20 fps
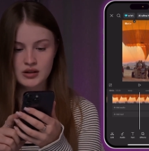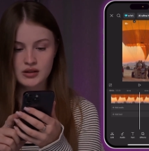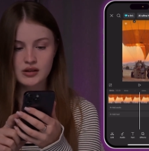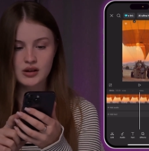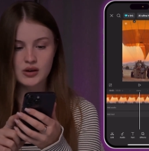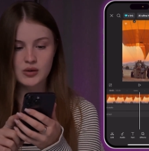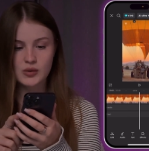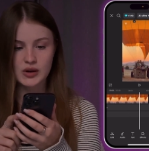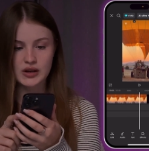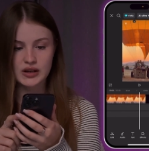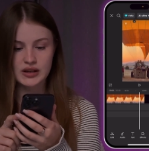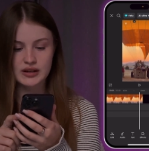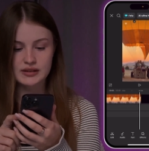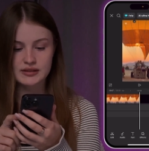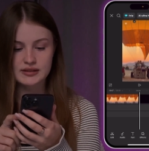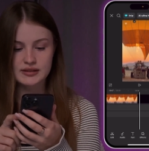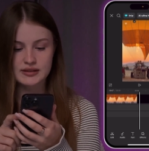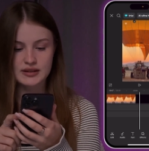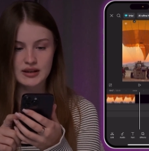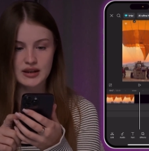Now I
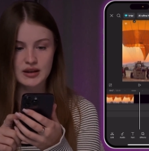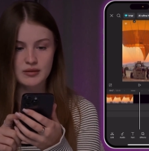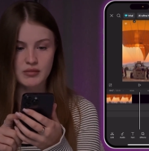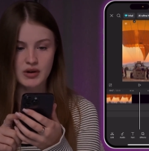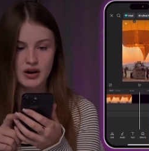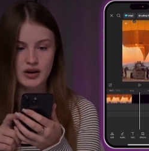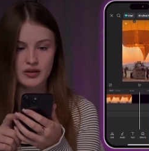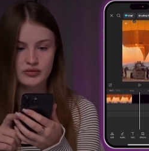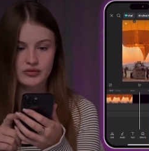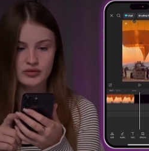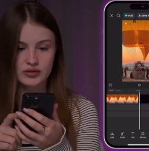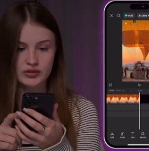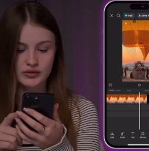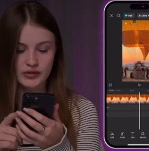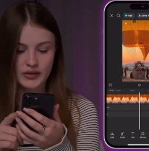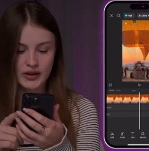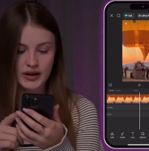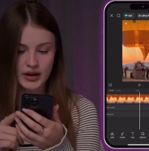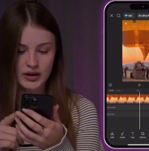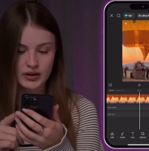can see my full
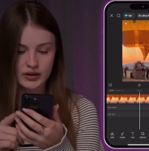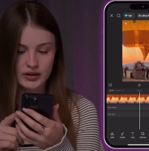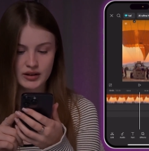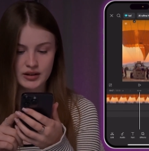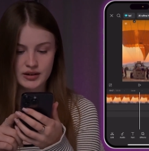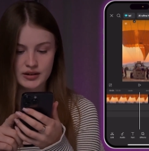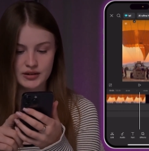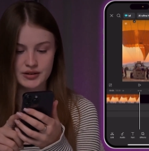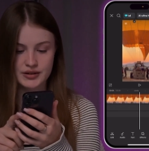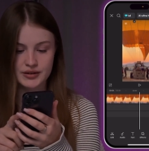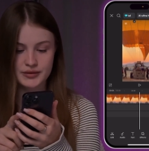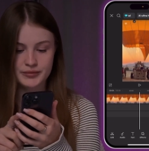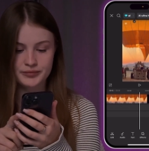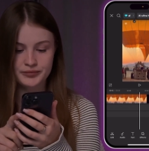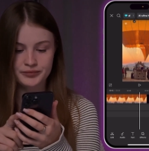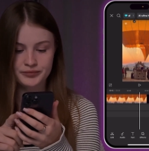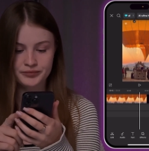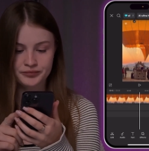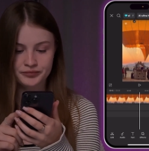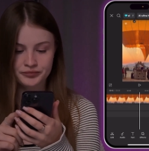video here.
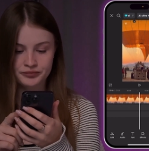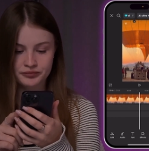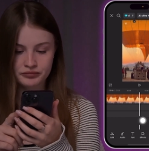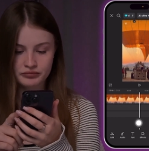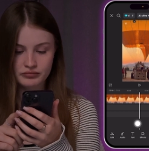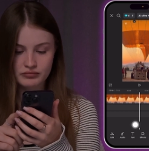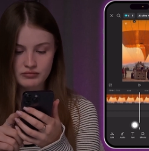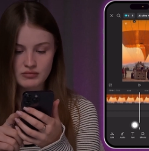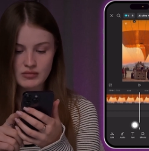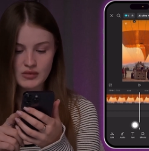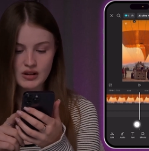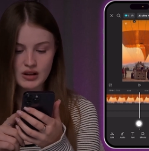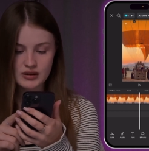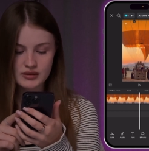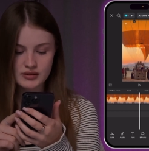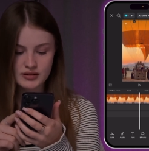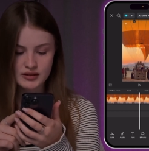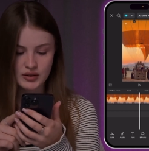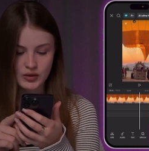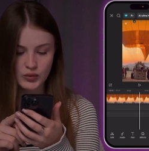
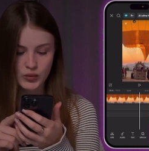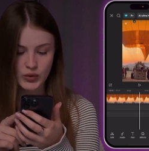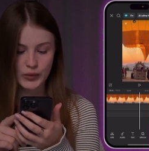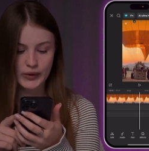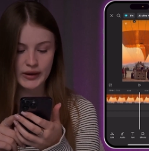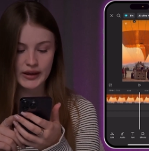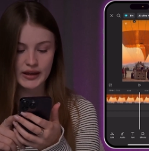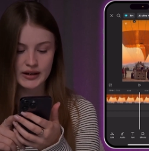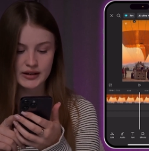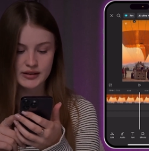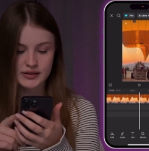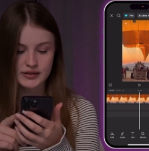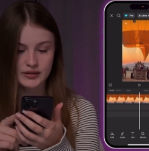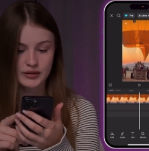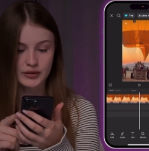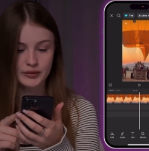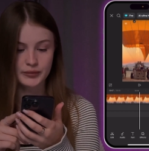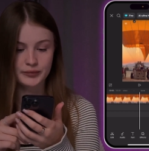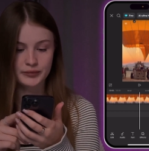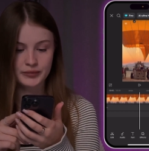So what we're gonna
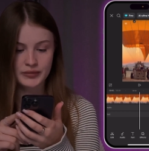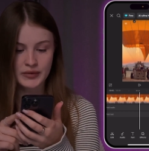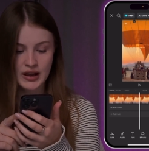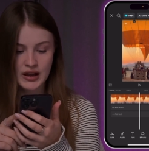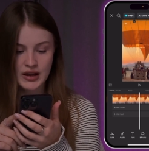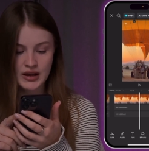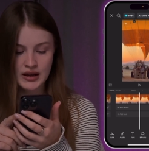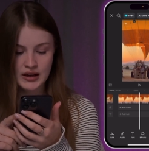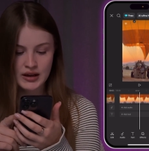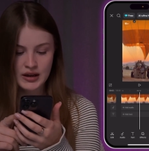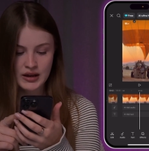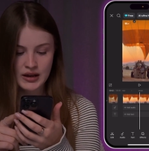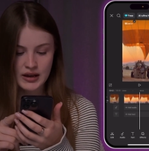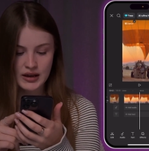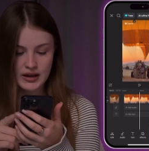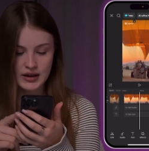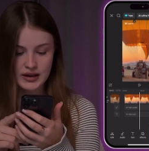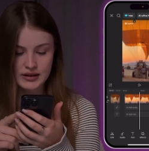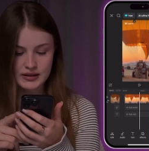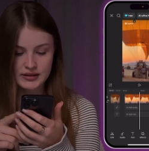do
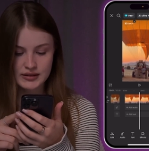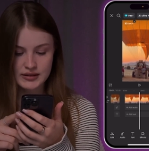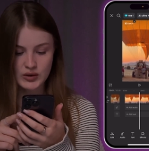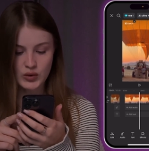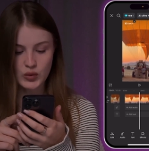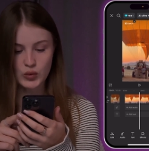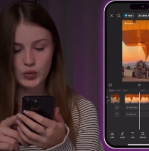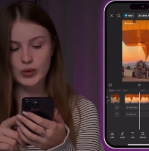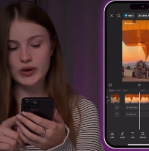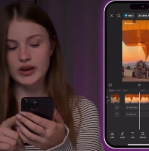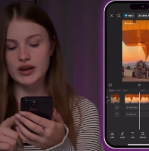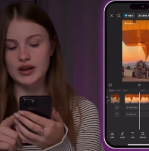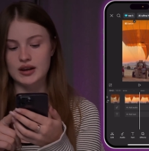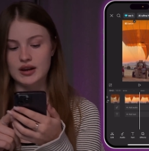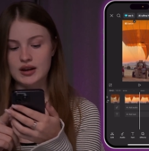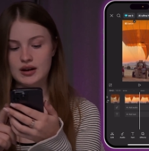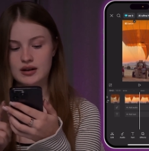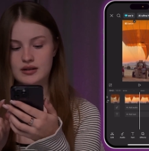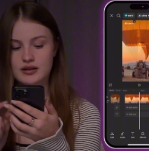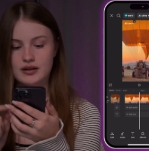is
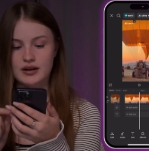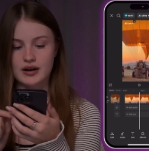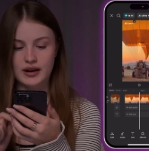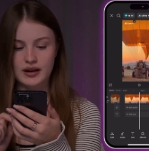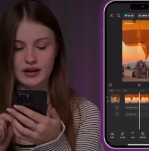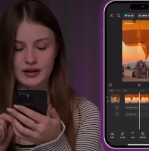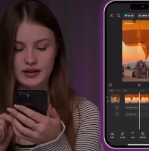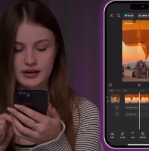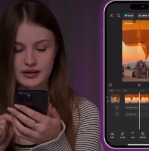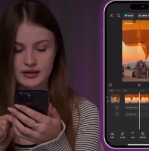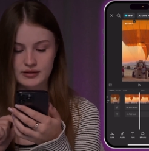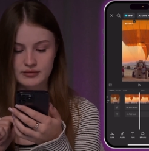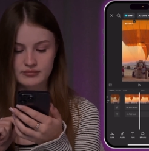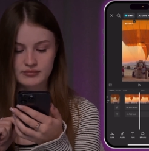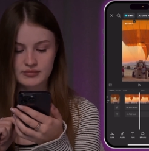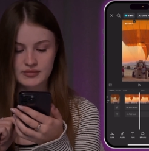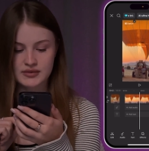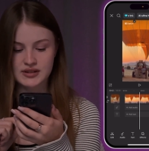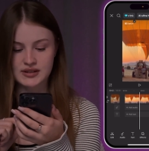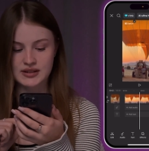we are gonna
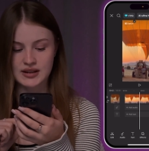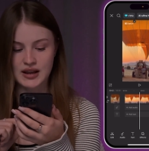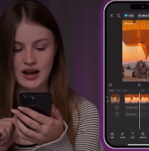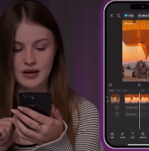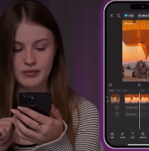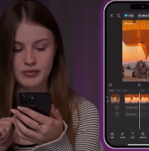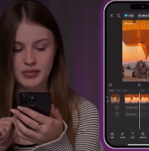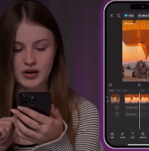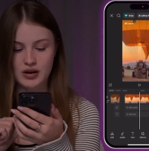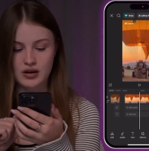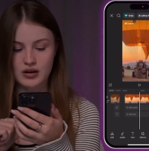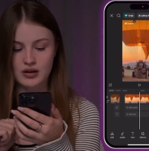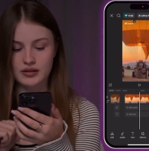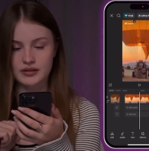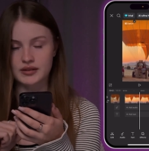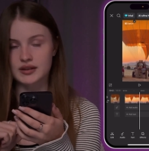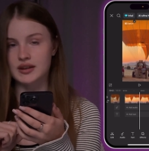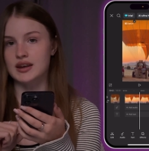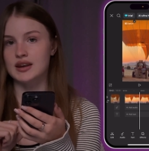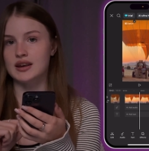tap
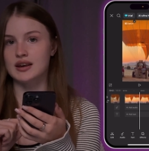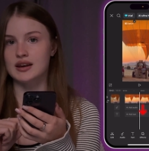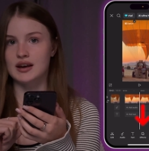on the